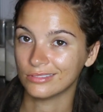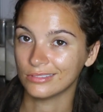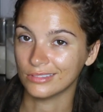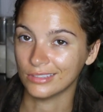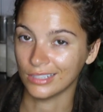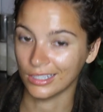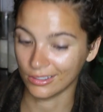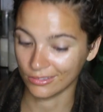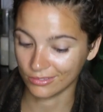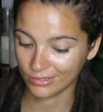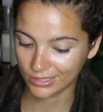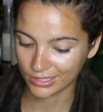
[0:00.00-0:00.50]

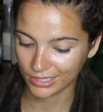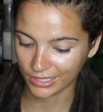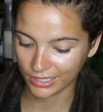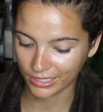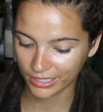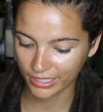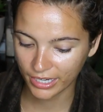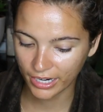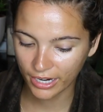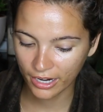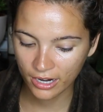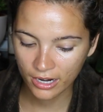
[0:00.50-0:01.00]

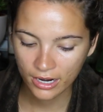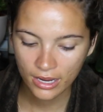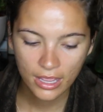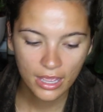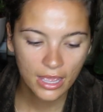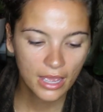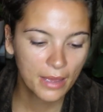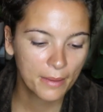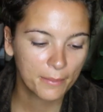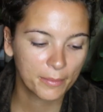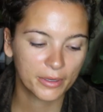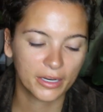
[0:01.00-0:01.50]
skincare,
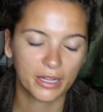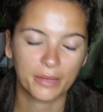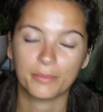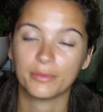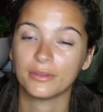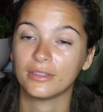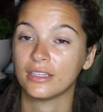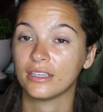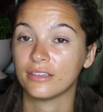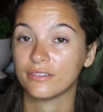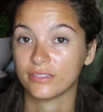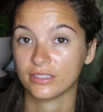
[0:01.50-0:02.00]
but I
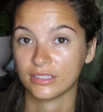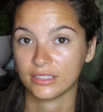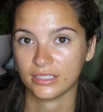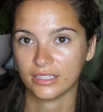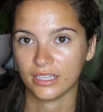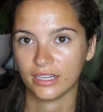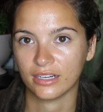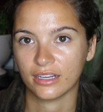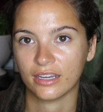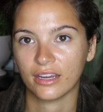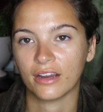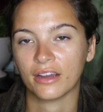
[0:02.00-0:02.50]
believe in
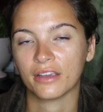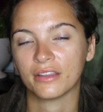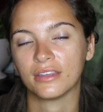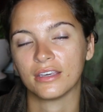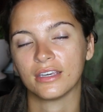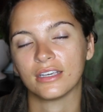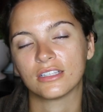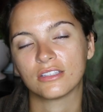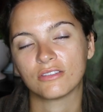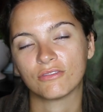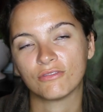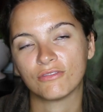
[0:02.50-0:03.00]
skincare. I
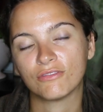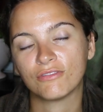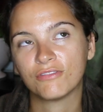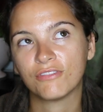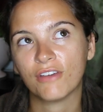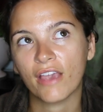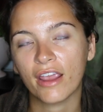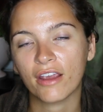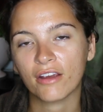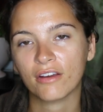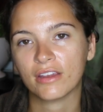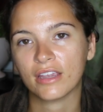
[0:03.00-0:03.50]
think it's
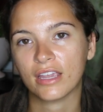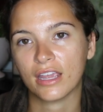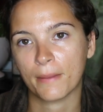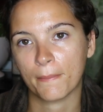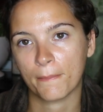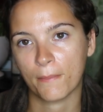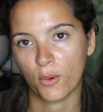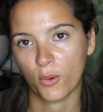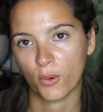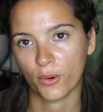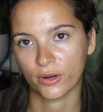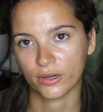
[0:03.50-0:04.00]
very
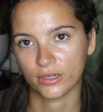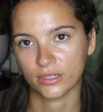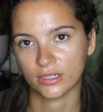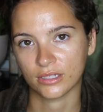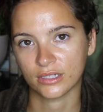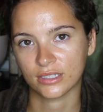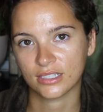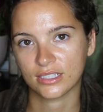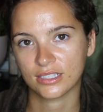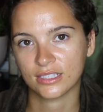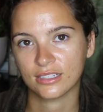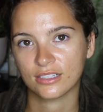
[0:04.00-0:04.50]

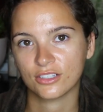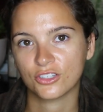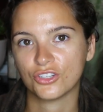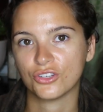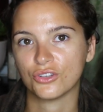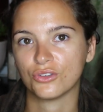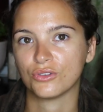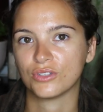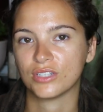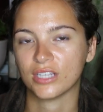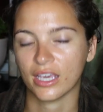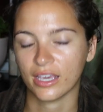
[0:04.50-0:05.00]
important
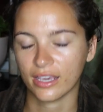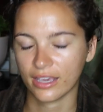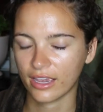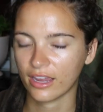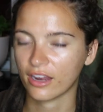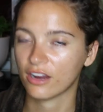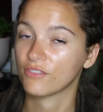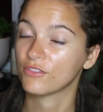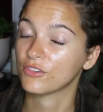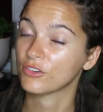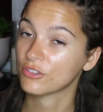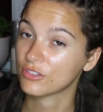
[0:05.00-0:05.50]
to take
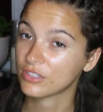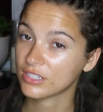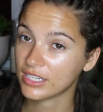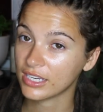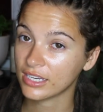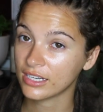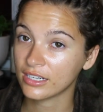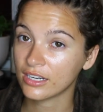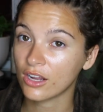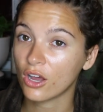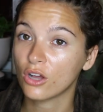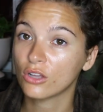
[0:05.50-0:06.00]
care of your
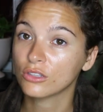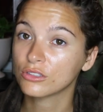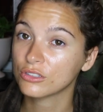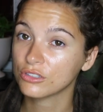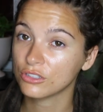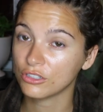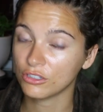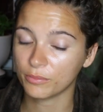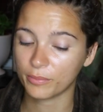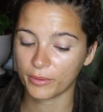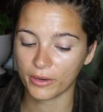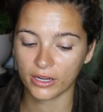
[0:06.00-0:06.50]
skin, also
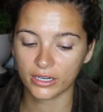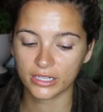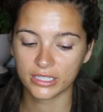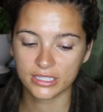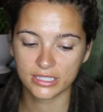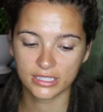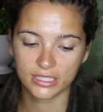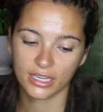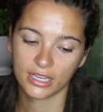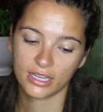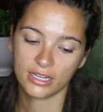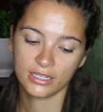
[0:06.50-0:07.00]
your body
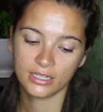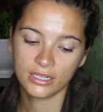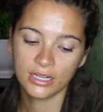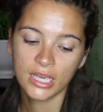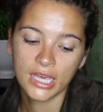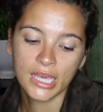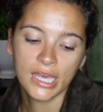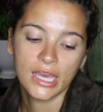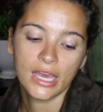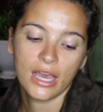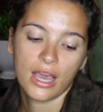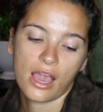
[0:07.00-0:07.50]
skin.
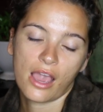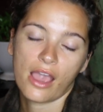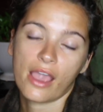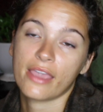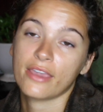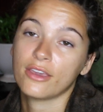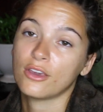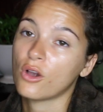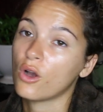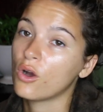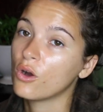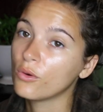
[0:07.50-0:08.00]

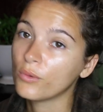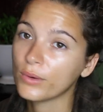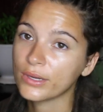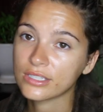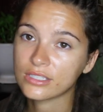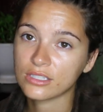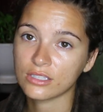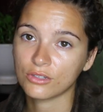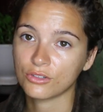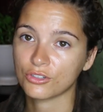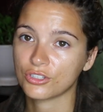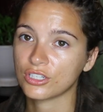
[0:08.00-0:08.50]
I
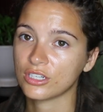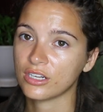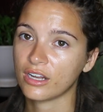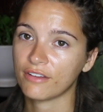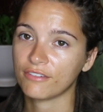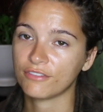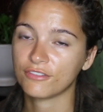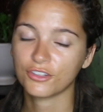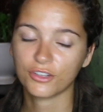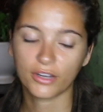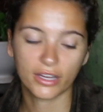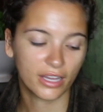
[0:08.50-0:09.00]
always lotion
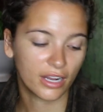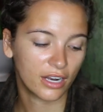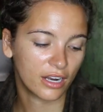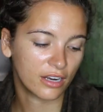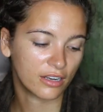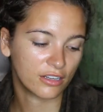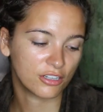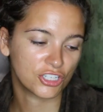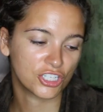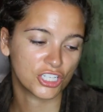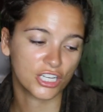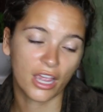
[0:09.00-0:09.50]
after I get out
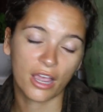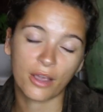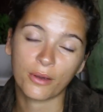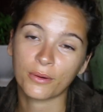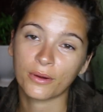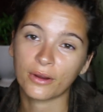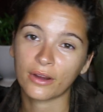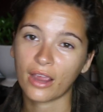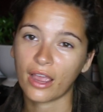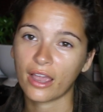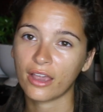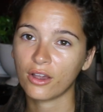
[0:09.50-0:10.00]
of the
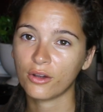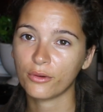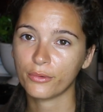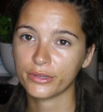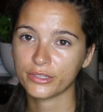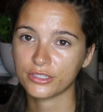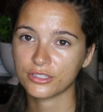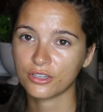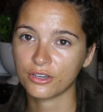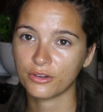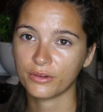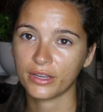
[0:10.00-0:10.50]
shower. I
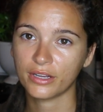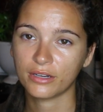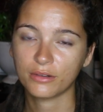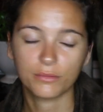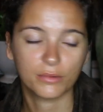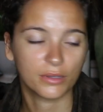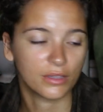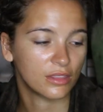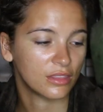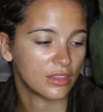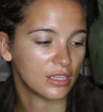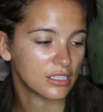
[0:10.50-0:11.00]
always go in
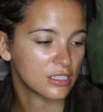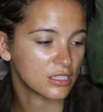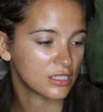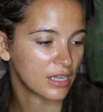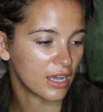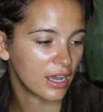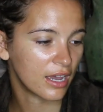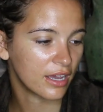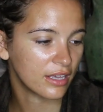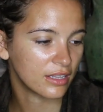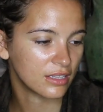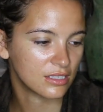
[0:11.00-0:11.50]
with this
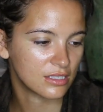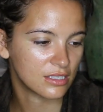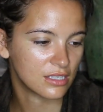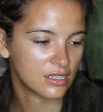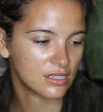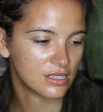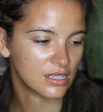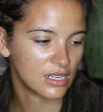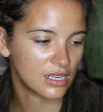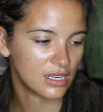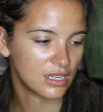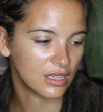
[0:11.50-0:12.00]
guy. This
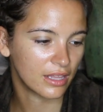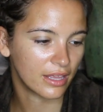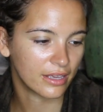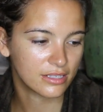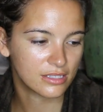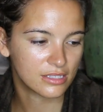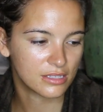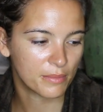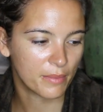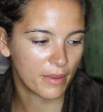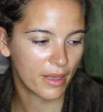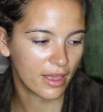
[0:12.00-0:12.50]
is the
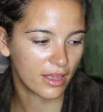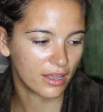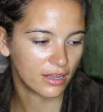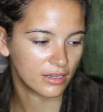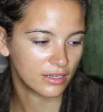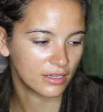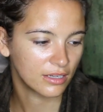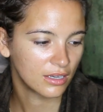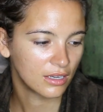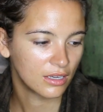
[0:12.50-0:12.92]
Glycemad